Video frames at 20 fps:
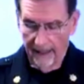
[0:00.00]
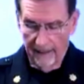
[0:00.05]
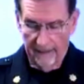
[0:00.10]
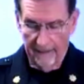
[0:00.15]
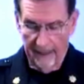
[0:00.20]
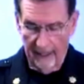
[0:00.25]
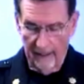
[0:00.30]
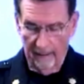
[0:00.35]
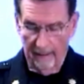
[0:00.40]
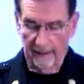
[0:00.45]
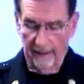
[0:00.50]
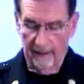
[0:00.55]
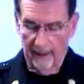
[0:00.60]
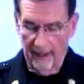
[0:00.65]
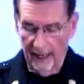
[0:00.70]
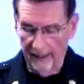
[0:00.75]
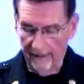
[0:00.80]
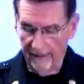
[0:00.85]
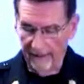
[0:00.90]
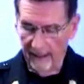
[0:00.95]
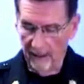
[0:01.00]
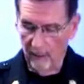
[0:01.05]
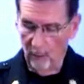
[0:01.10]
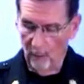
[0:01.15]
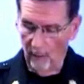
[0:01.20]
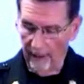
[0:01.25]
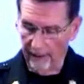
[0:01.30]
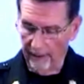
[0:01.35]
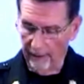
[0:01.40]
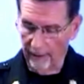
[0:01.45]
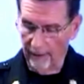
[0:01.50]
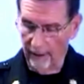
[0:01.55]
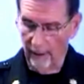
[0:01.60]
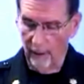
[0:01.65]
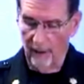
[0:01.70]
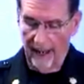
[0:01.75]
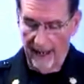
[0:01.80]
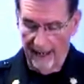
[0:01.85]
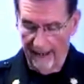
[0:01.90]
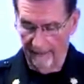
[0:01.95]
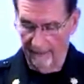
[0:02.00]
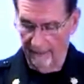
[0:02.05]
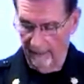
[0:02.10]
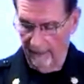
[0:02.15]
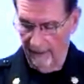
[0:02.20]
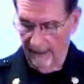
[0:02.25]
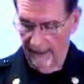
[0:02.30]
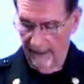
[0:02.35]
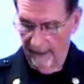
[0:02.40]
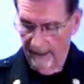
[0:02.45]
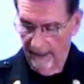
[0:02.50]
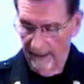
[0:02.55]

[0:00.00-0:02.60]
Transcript: There is nothing whatsoever